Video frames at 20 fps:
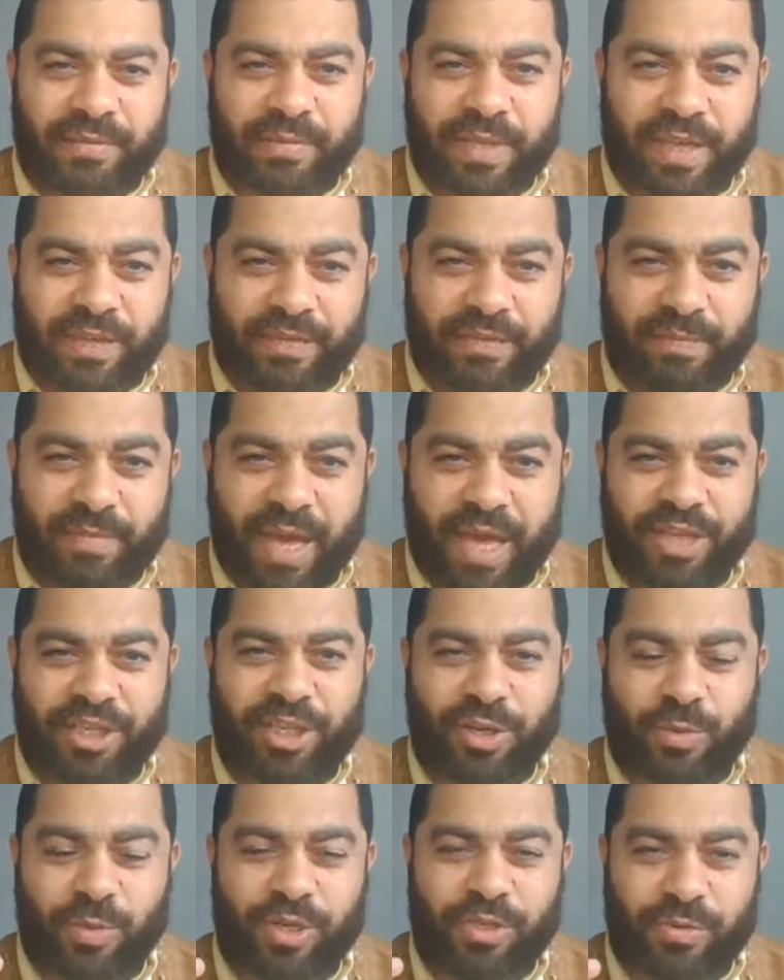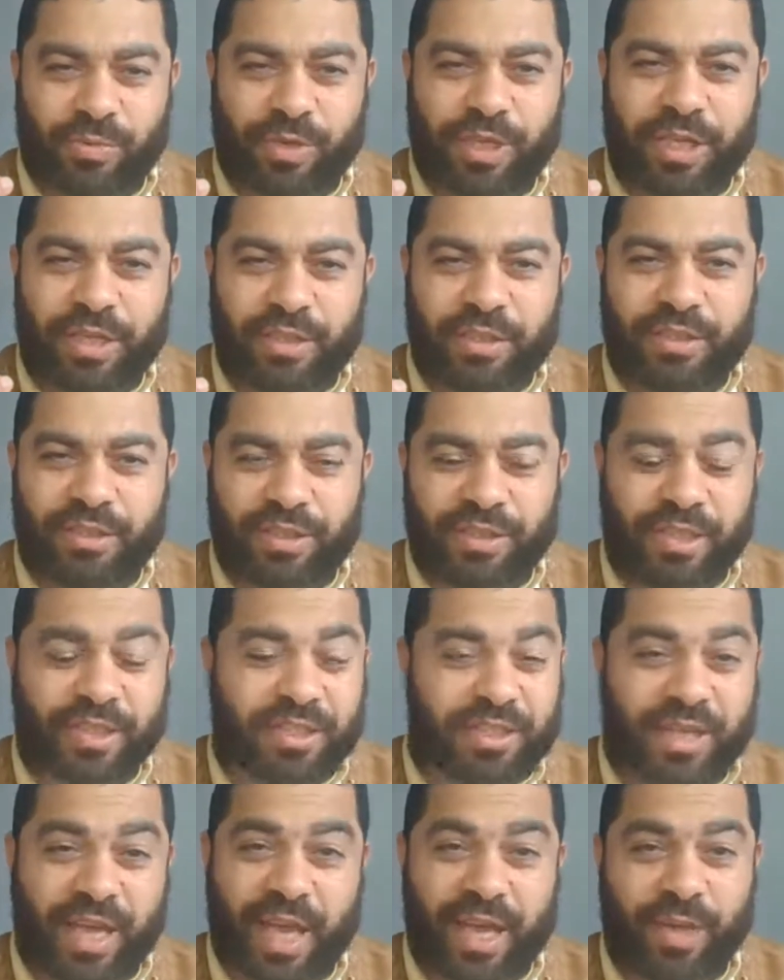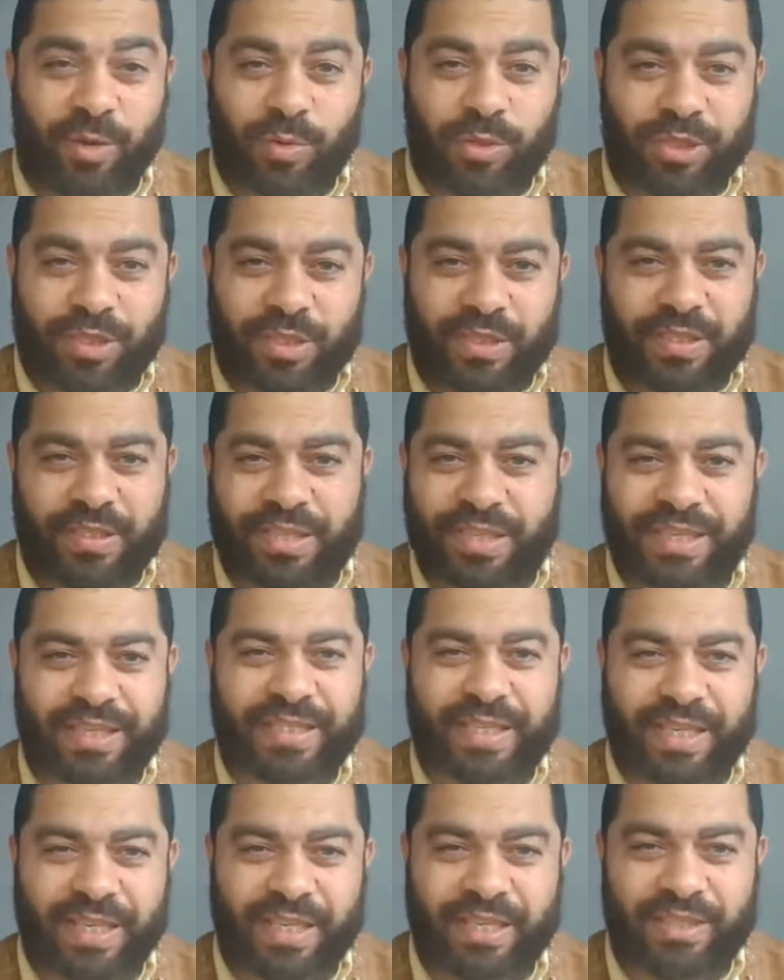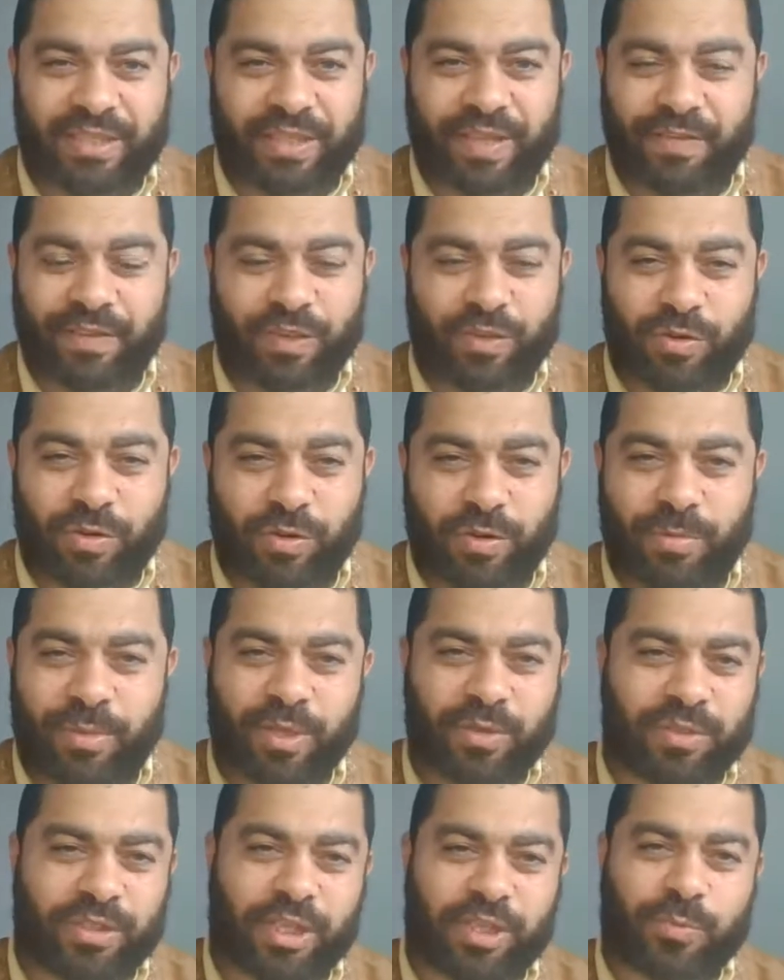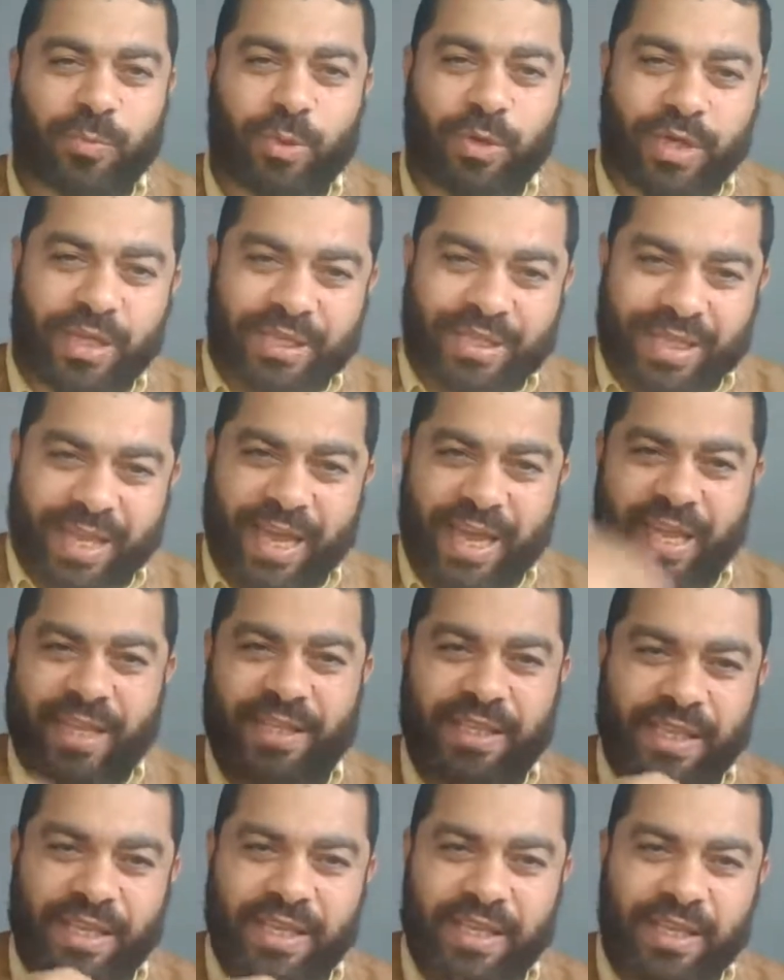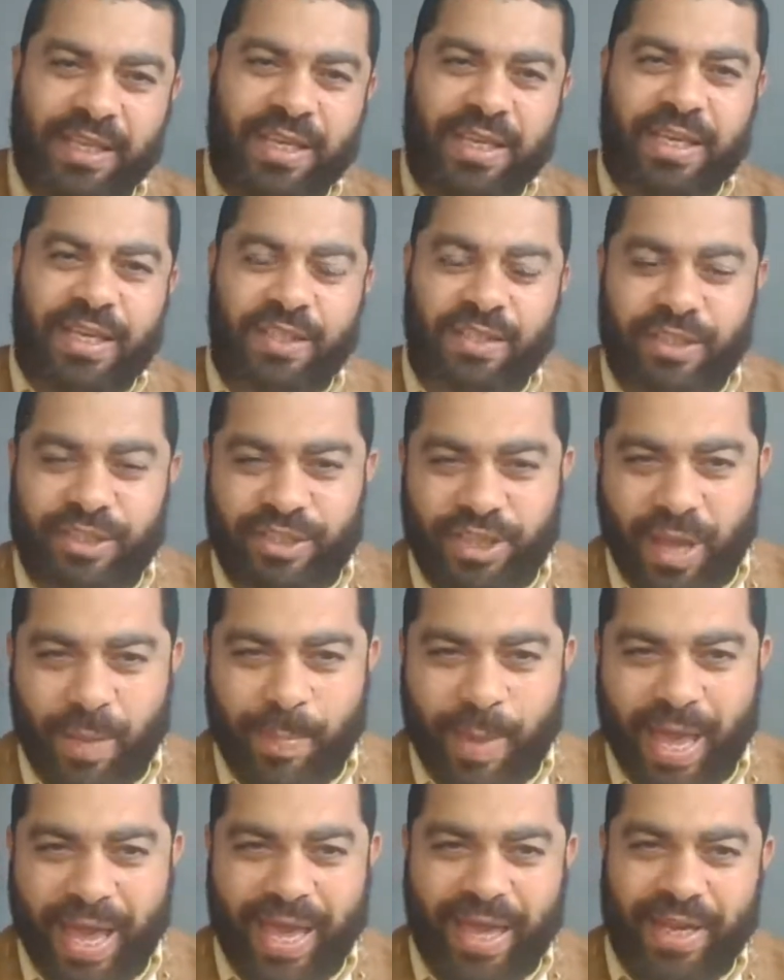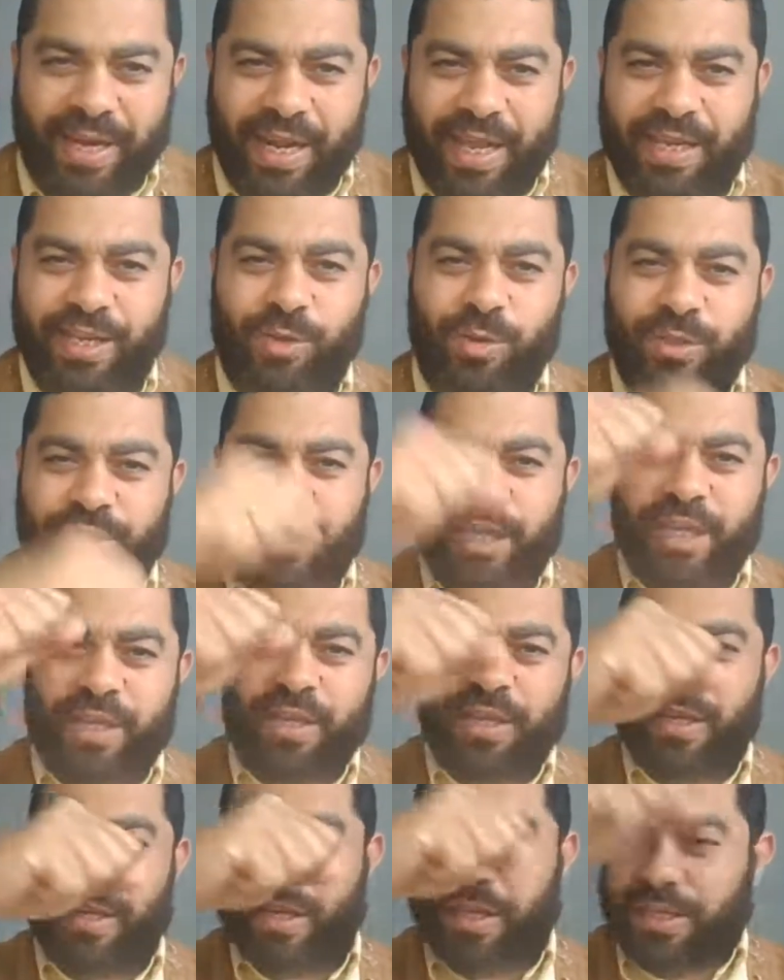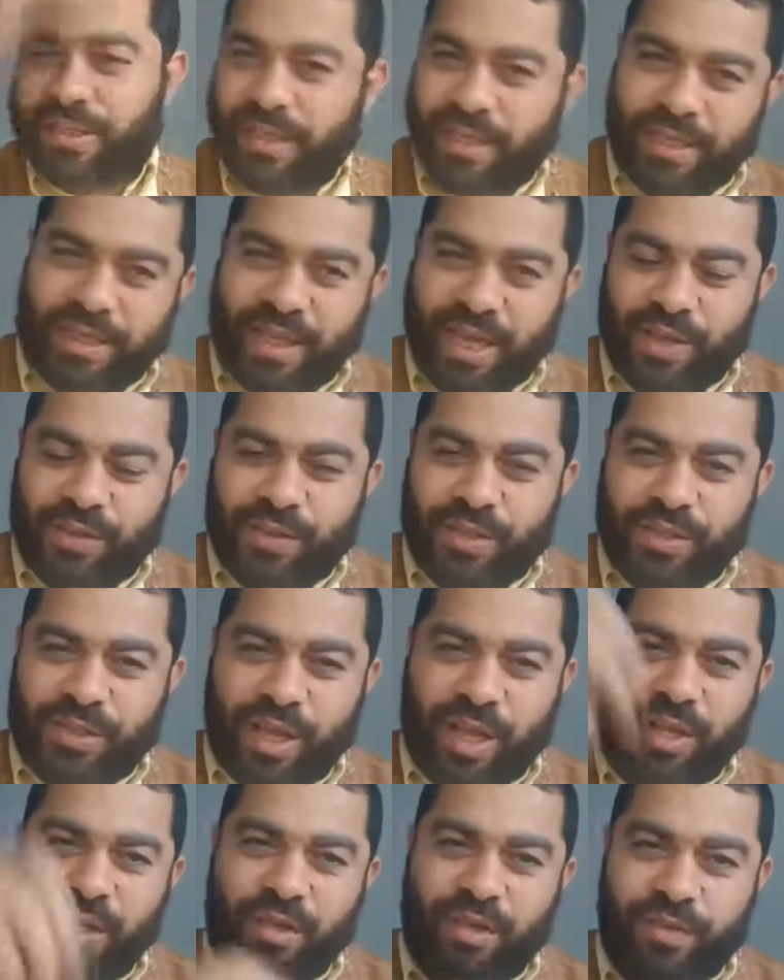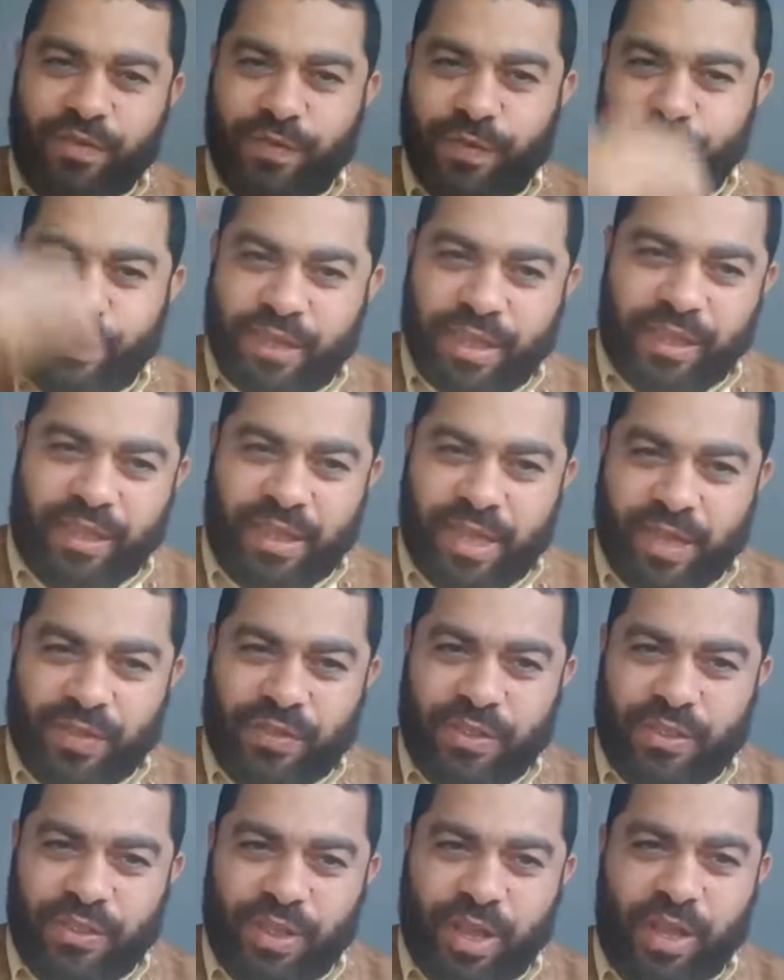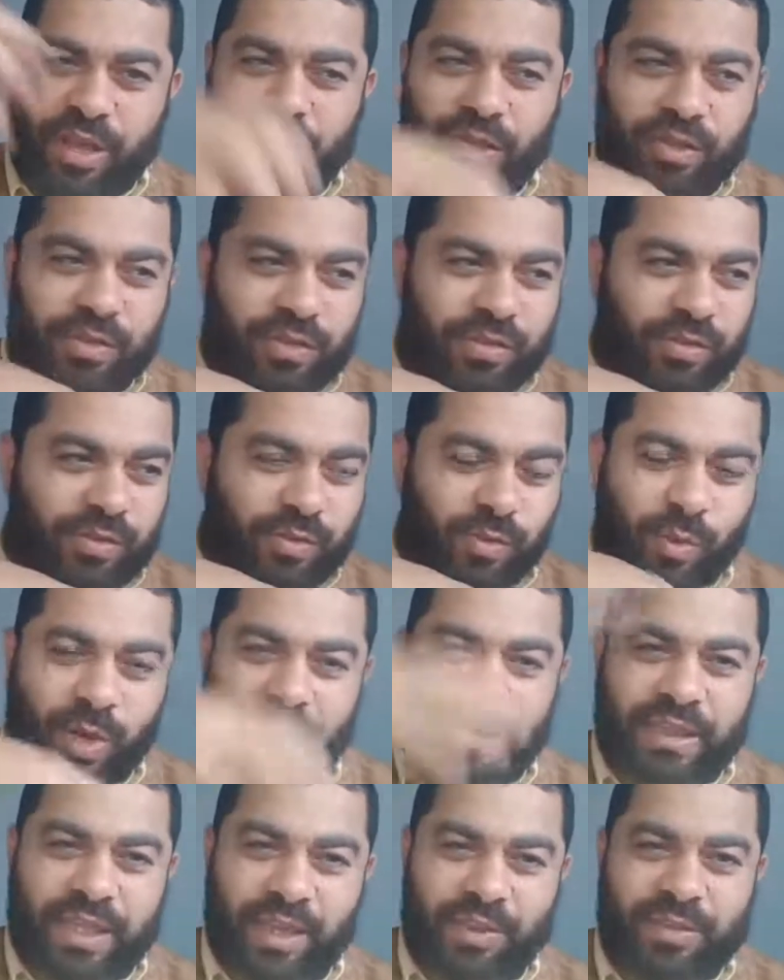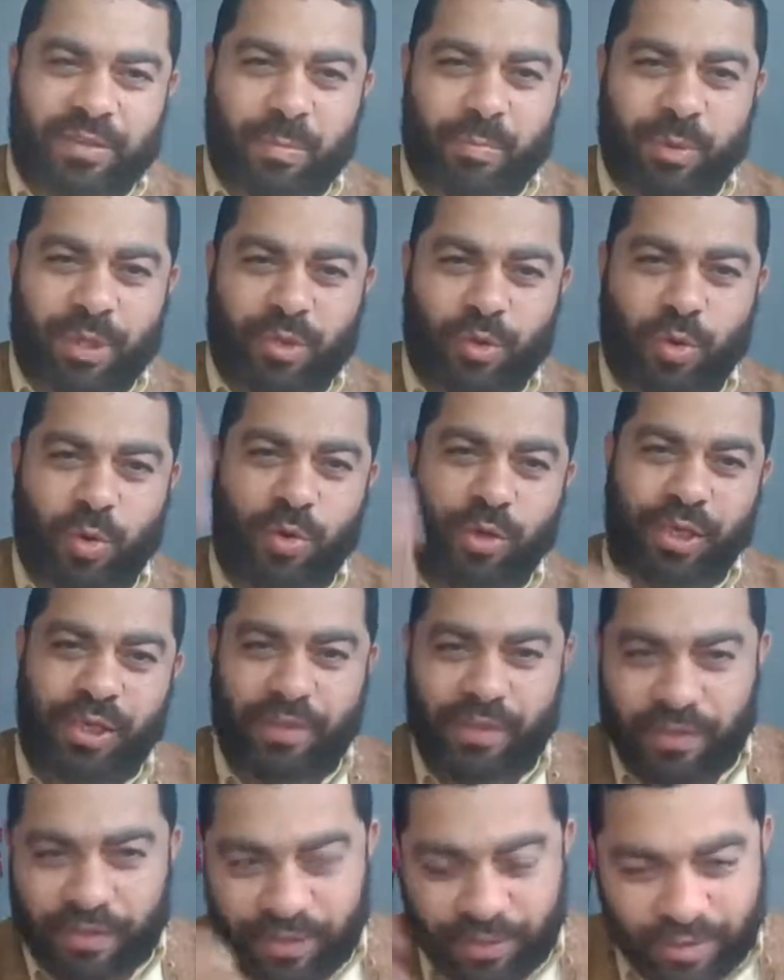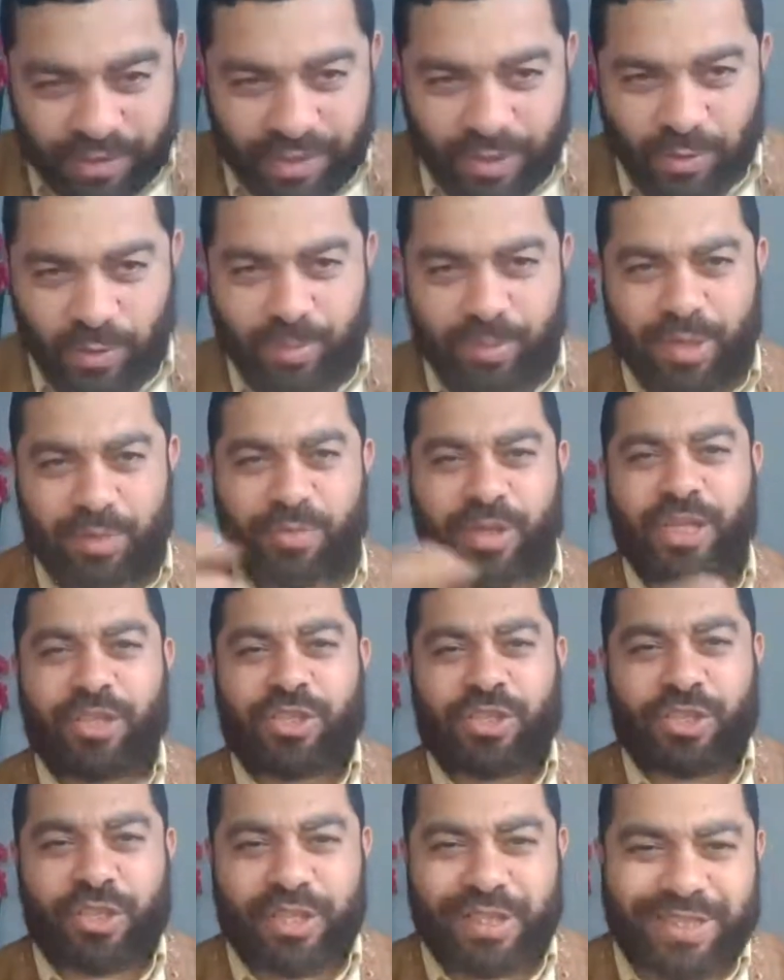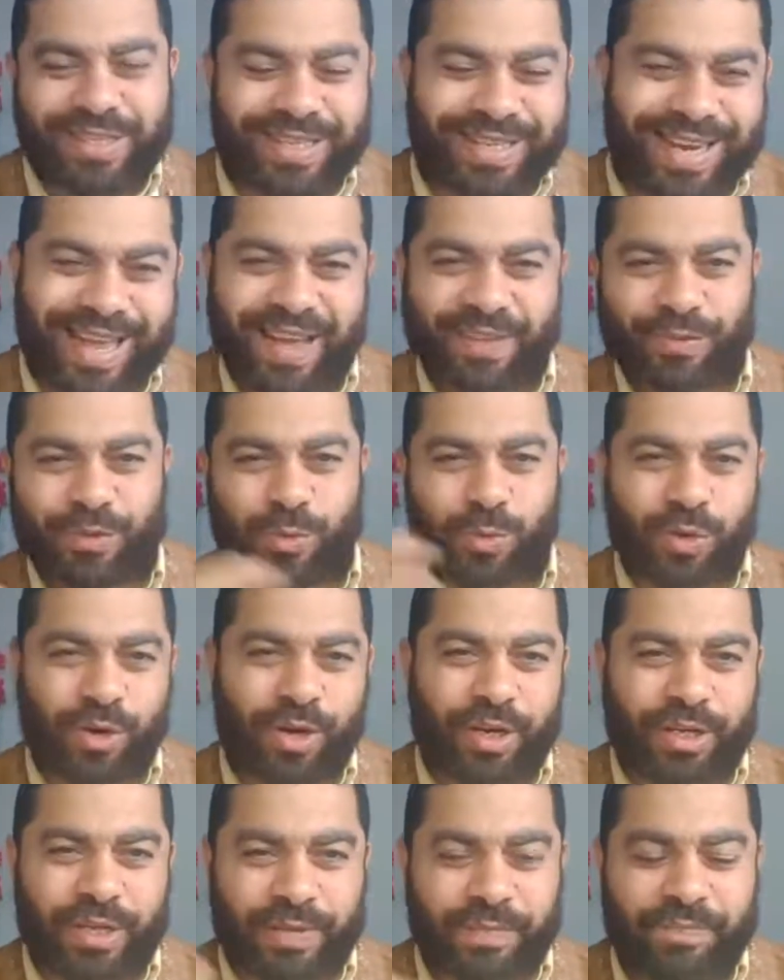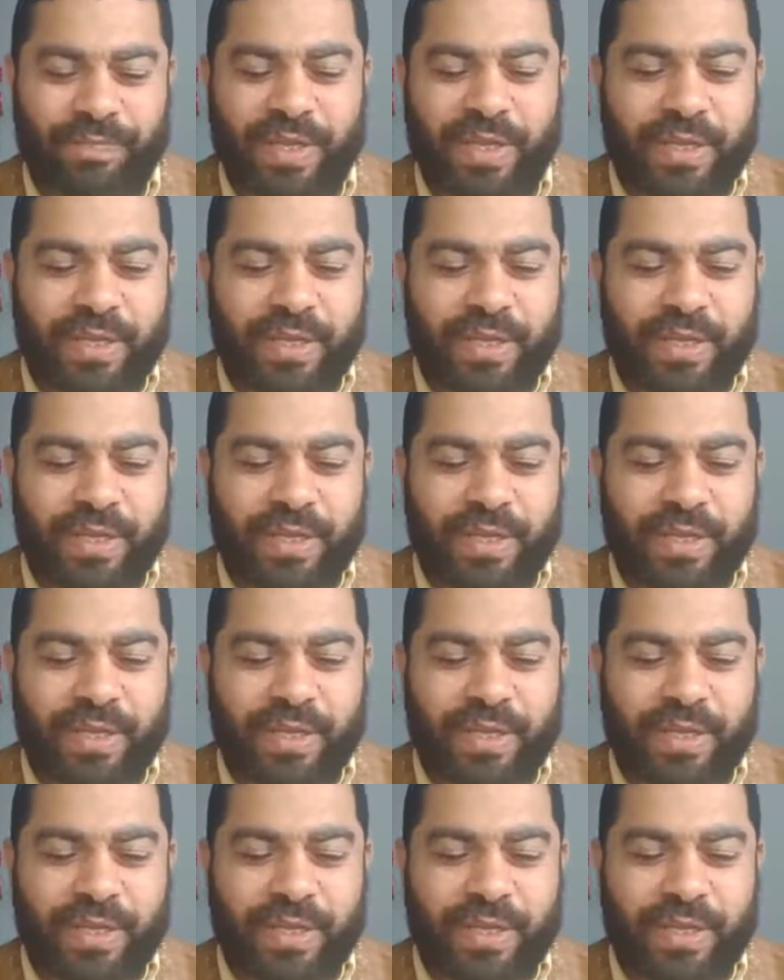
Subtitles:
If magic was real, this guy would just sit in his living room. He would just put his hand in the top hat and he would take $10,000, $15,000, 1,000 bitcoins. He would be rich. He didn't have to work.